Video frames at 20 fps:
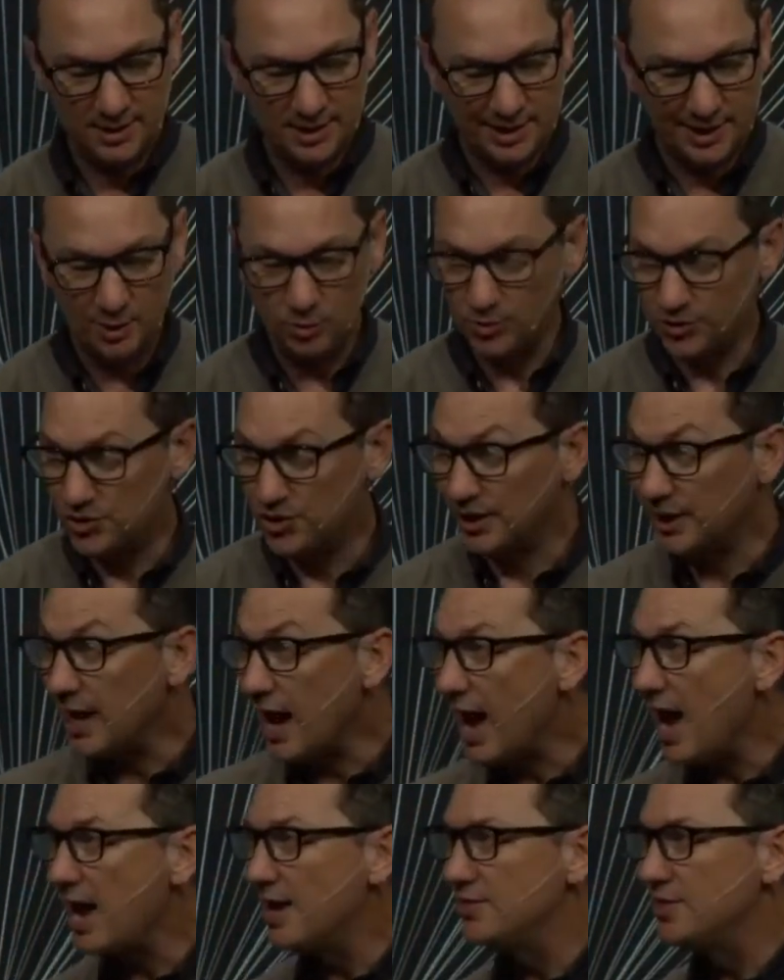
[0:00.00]
He was the
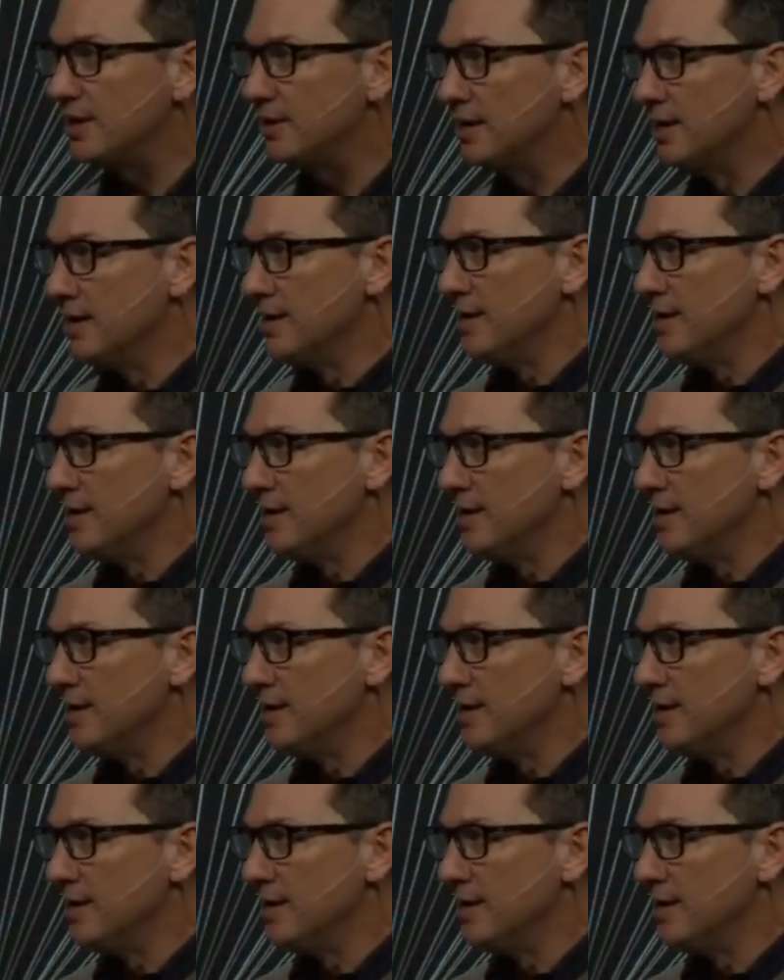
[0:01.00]
guy that,